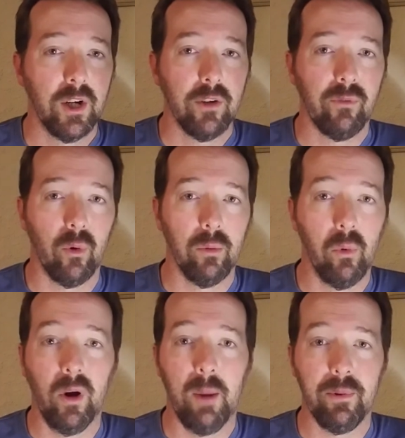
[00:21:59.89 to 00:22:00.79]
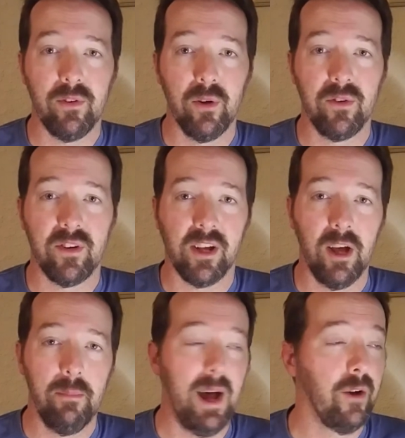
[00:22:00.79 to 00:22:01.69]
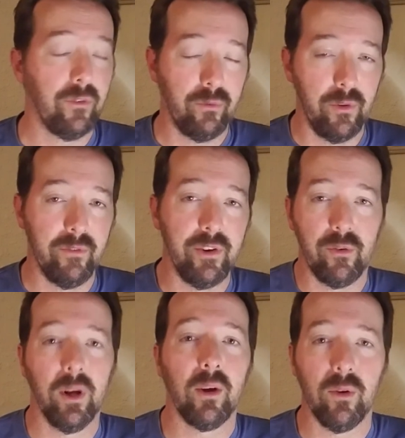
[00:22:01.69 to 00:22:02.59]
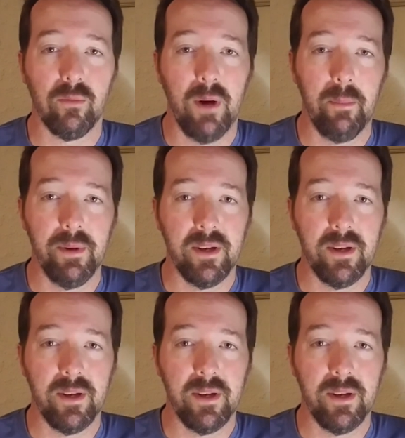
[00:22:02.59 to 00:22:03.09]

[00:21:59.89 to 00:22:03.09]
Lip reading: for more episodes to come out for the ventriloquist puppet.